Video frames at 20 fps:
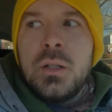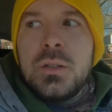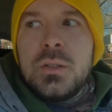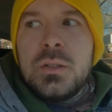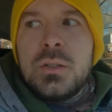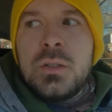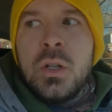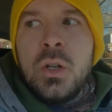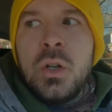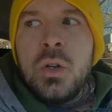
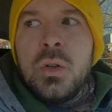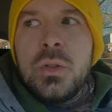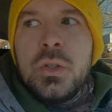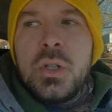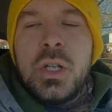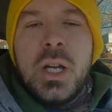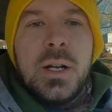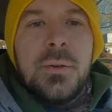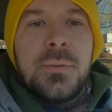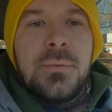So you
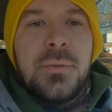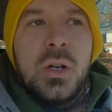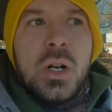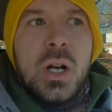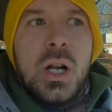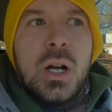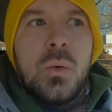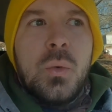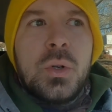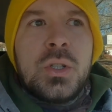got to
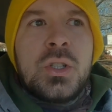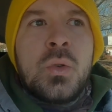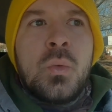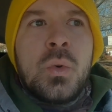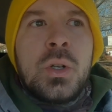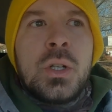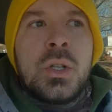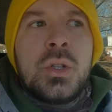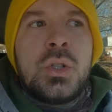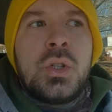figure out what you
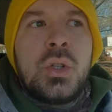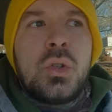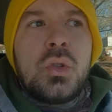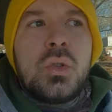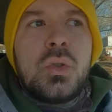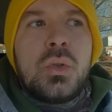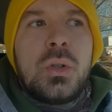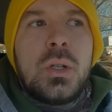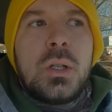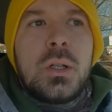want to
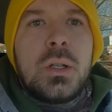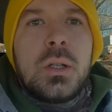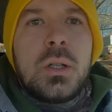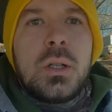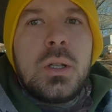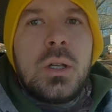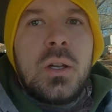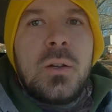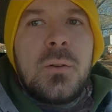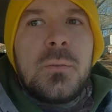do
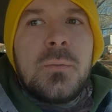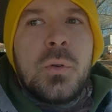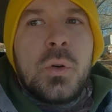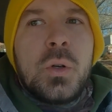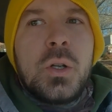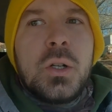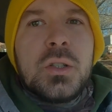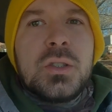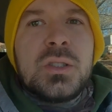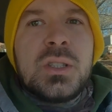for
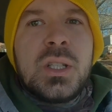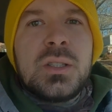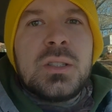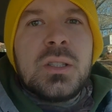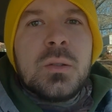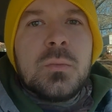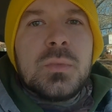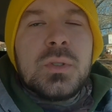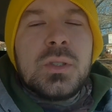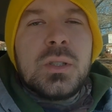your
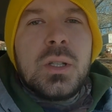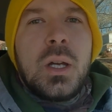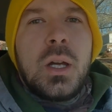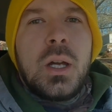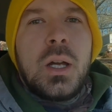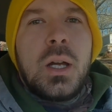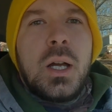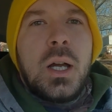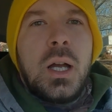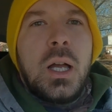systems.
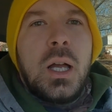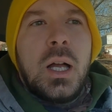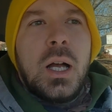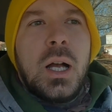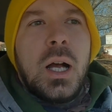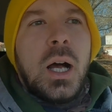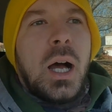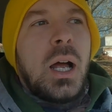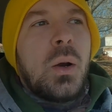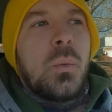
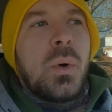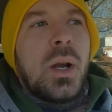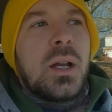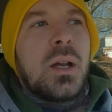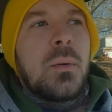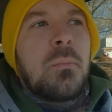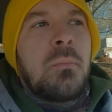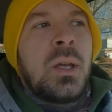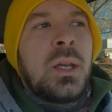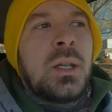I
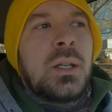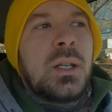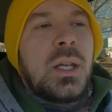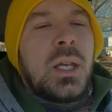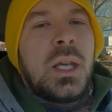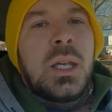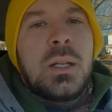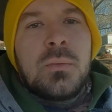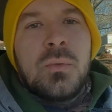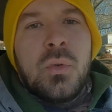
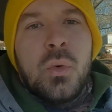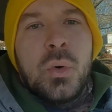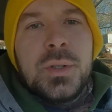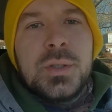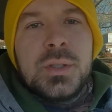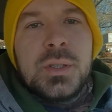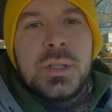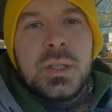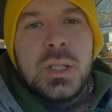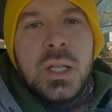recommend
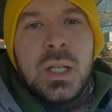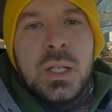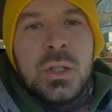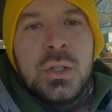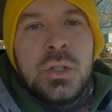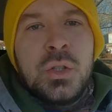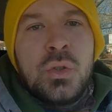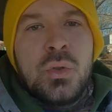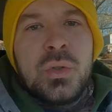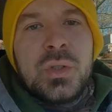invoicing
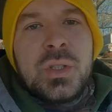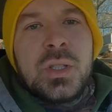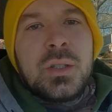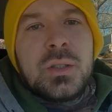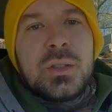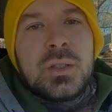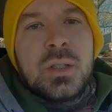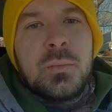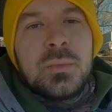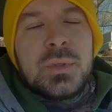and using
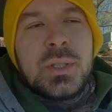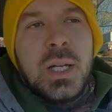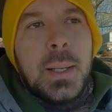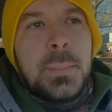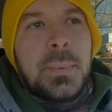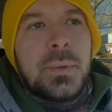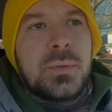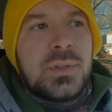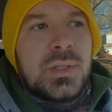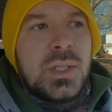some
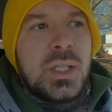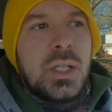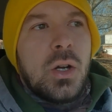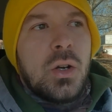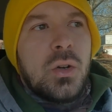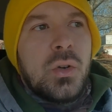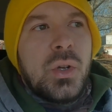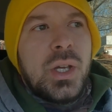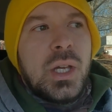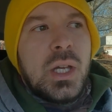type of
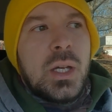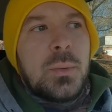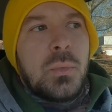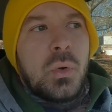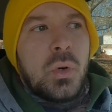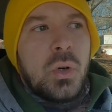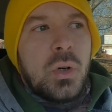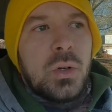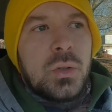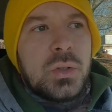CRM
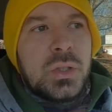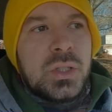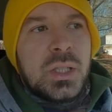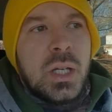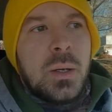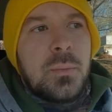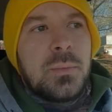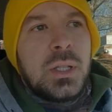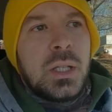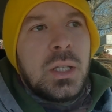or
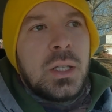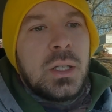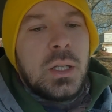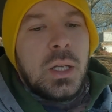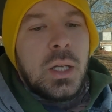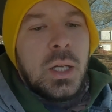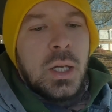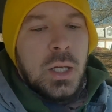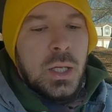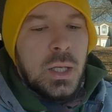something.
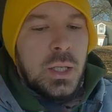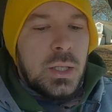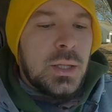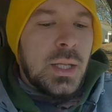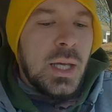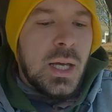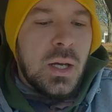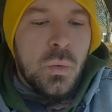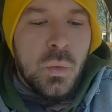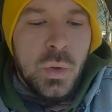
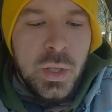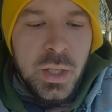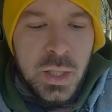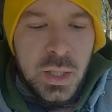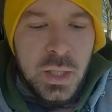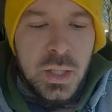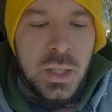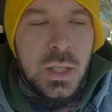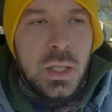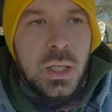That
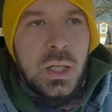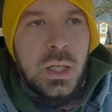way